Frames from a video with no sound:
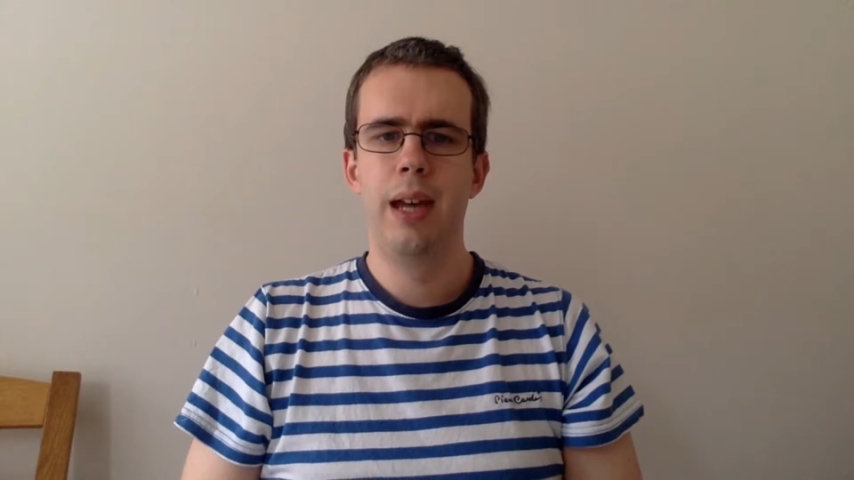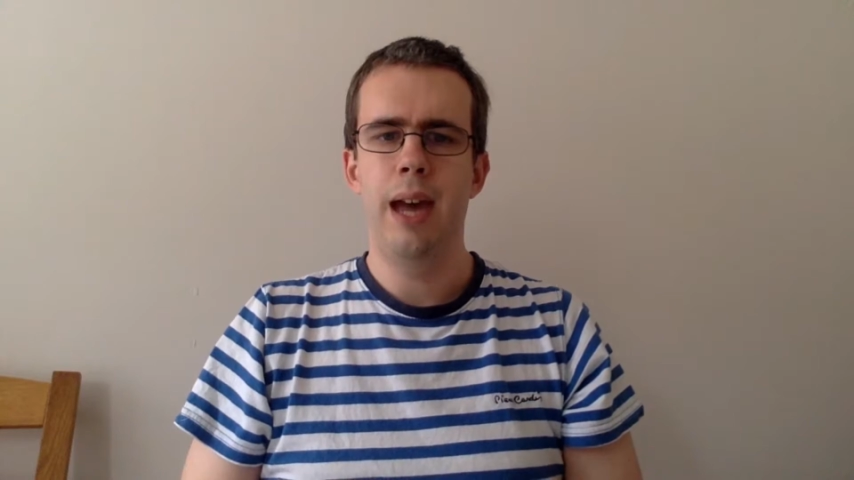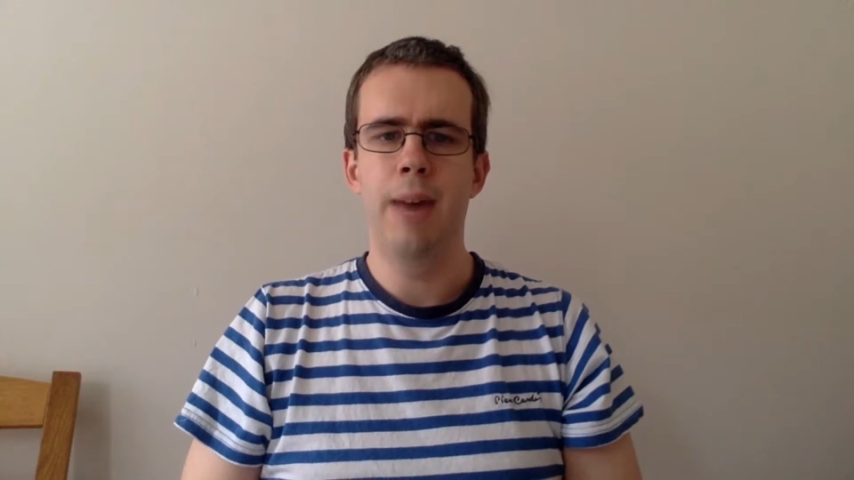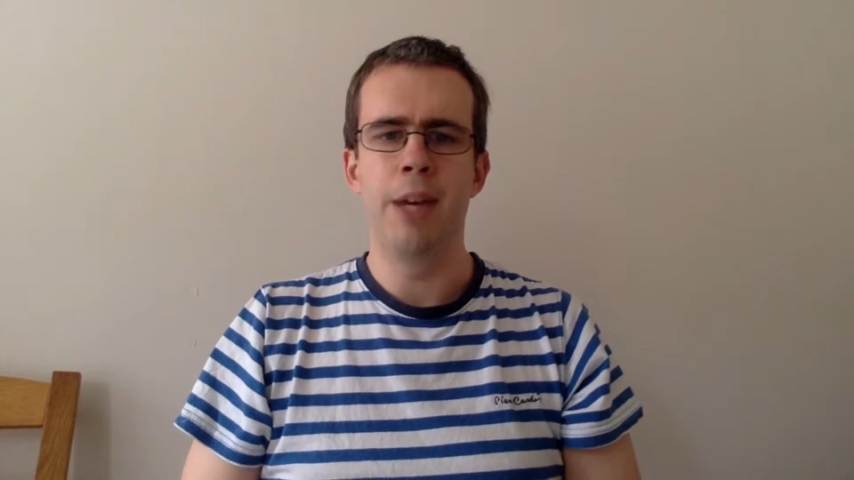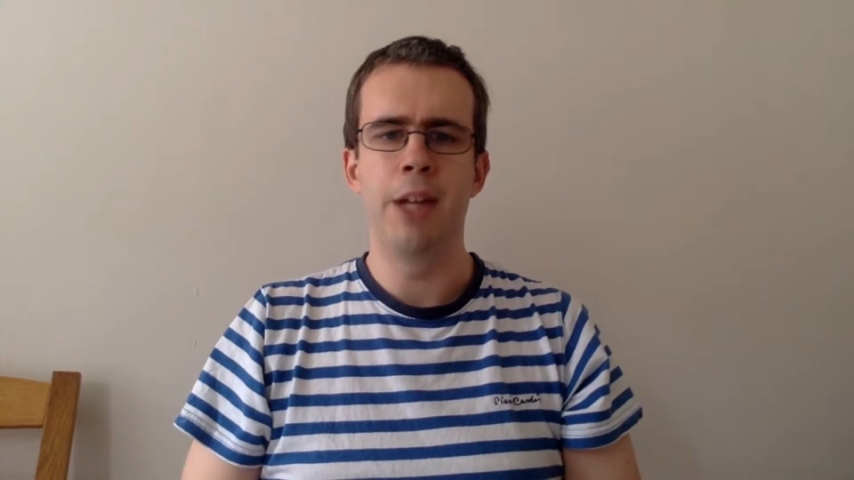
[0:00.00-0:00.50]

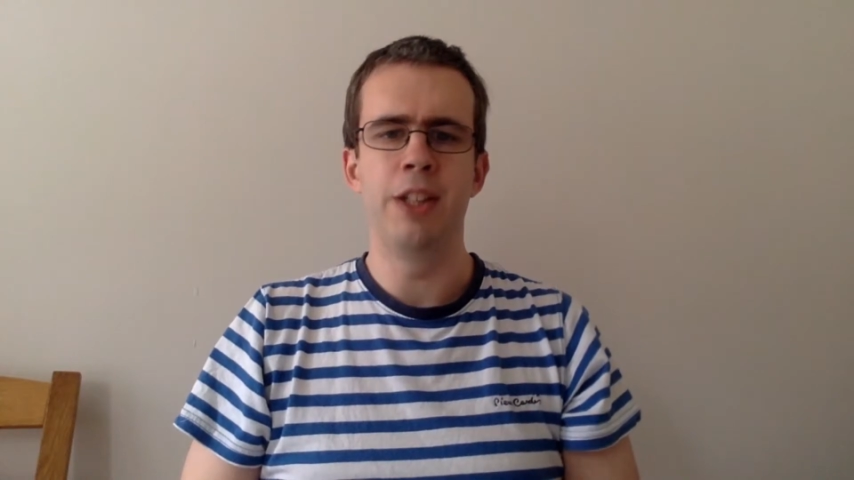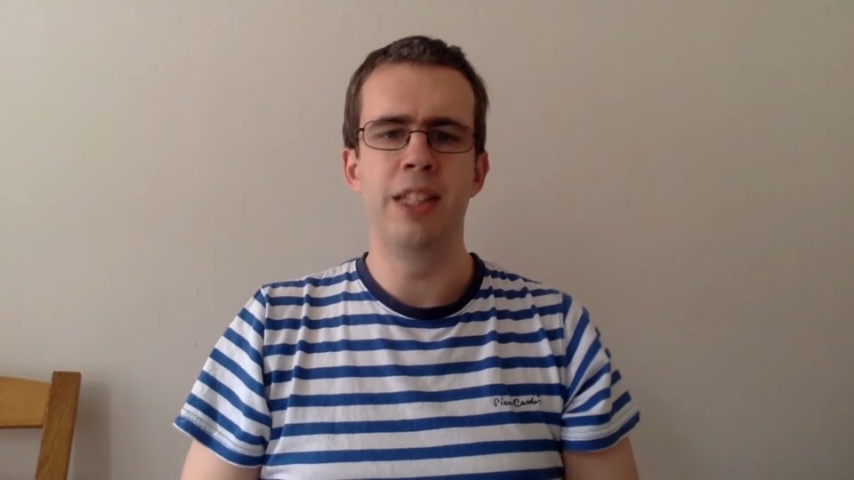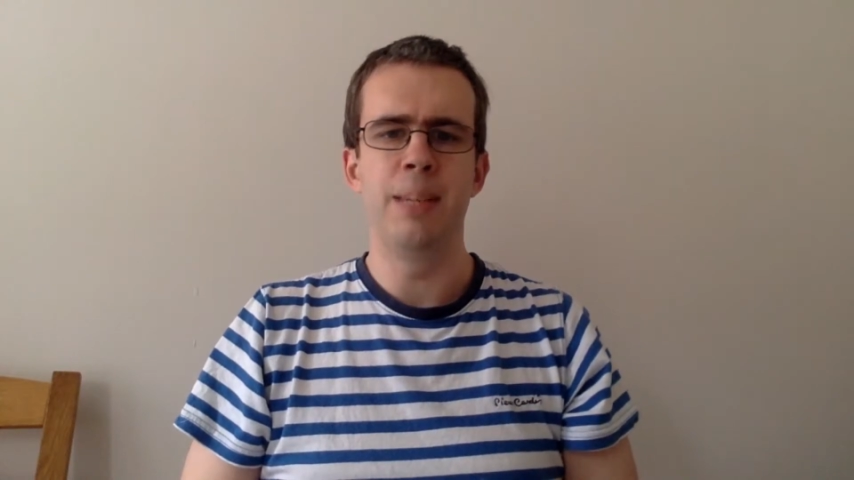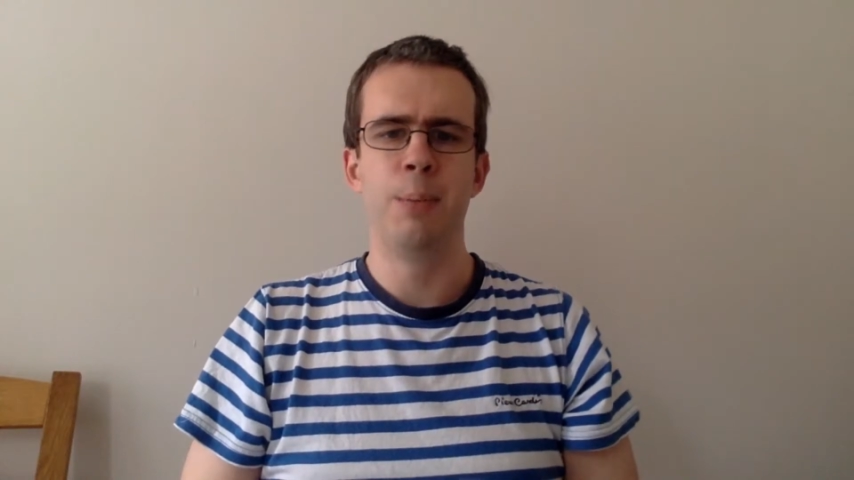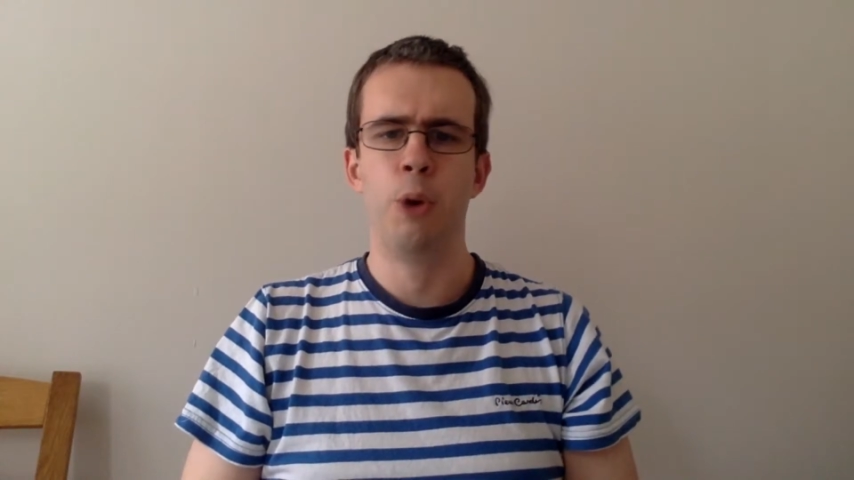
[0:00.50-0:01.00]
And we're going to
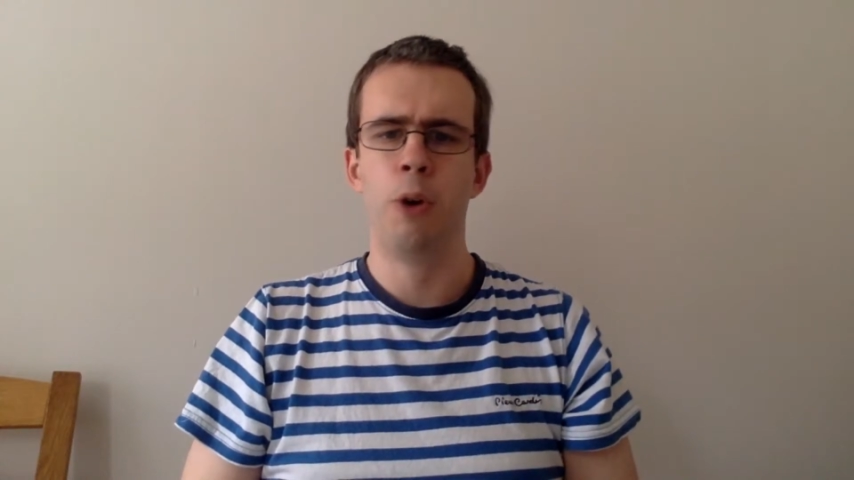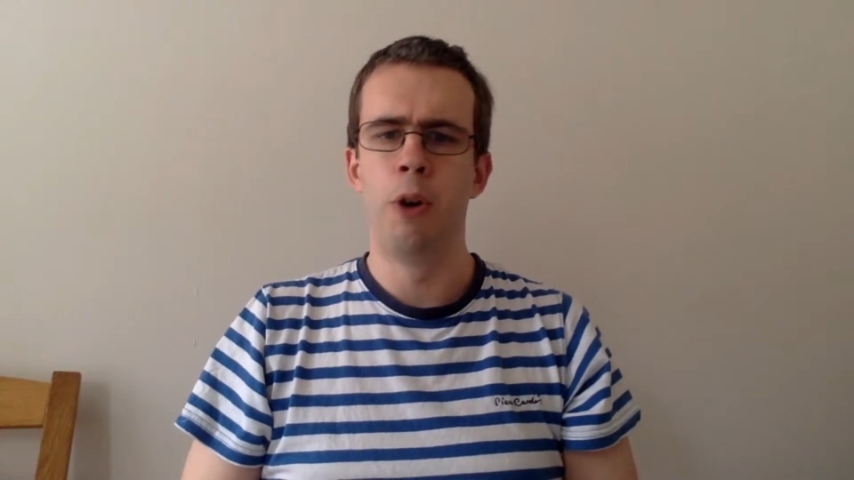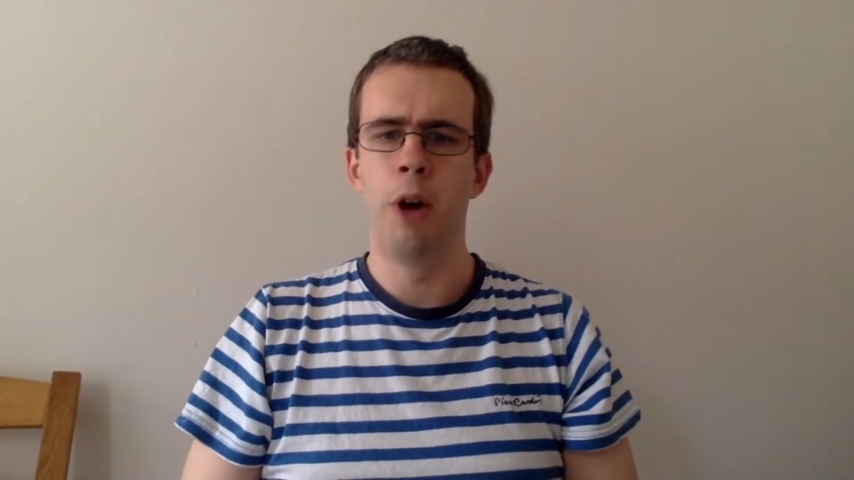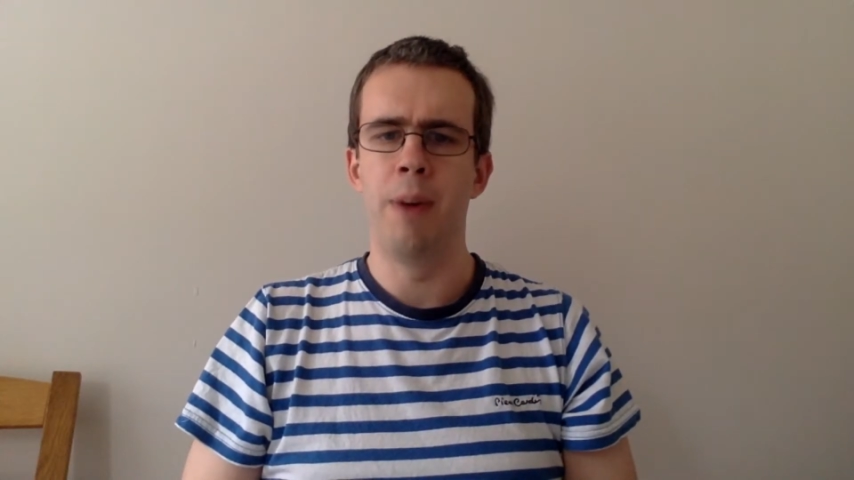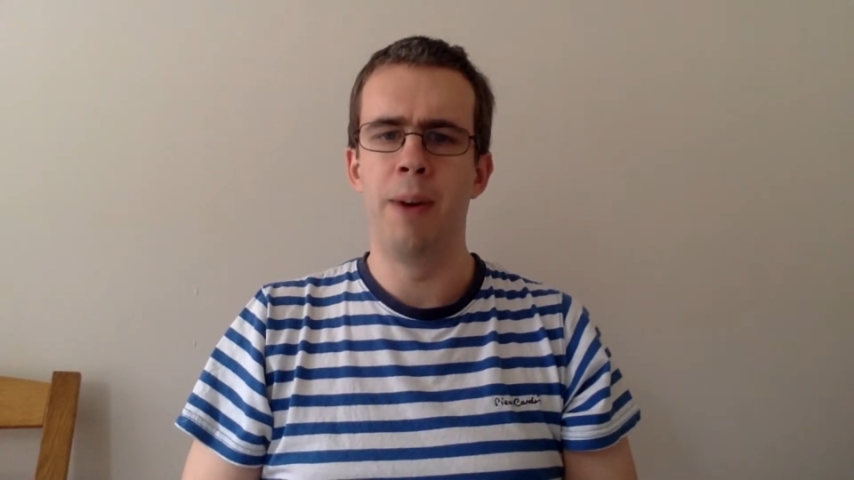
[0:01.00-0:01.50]
see
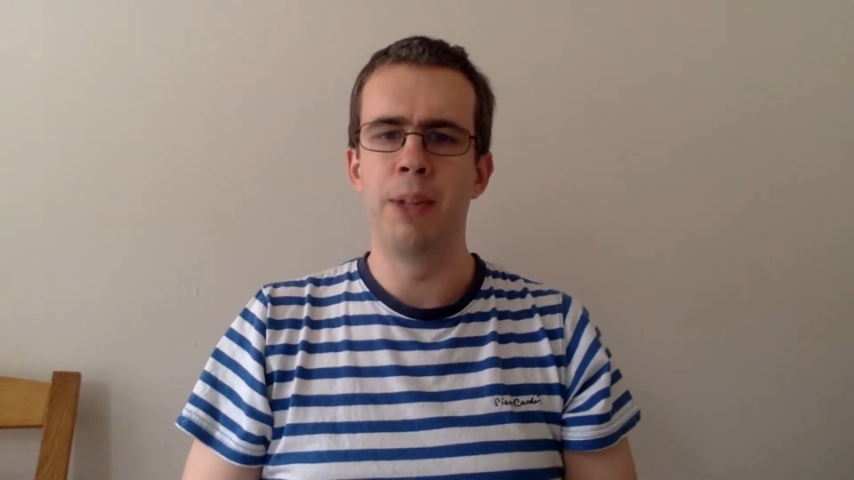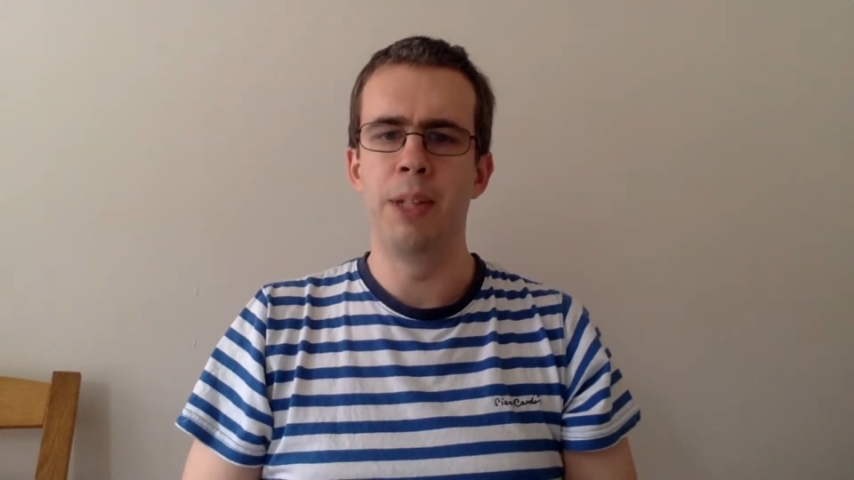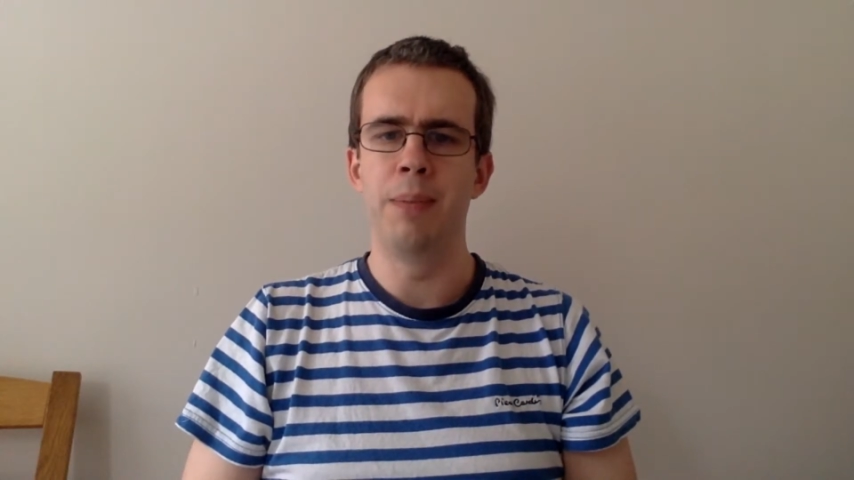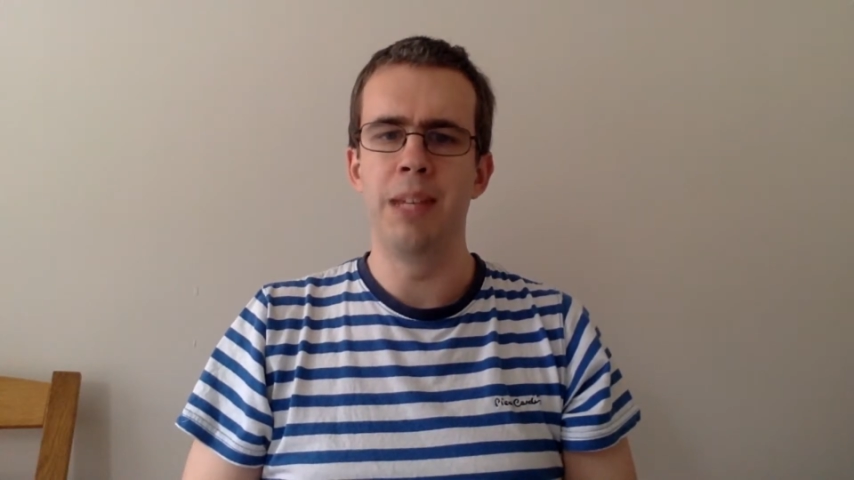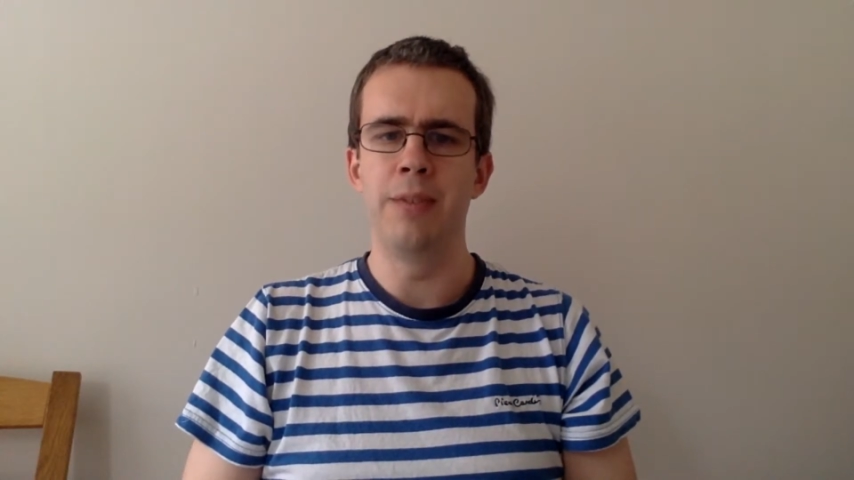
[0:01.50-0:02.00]
more about what it
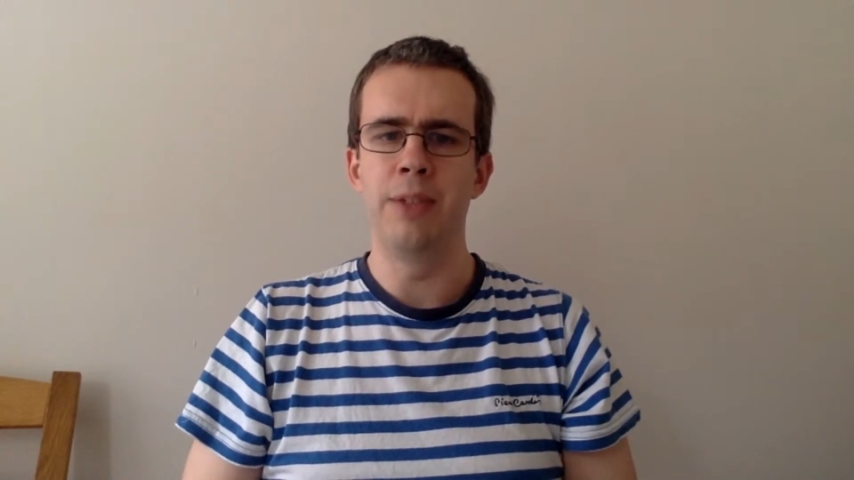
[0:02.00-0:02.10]
means for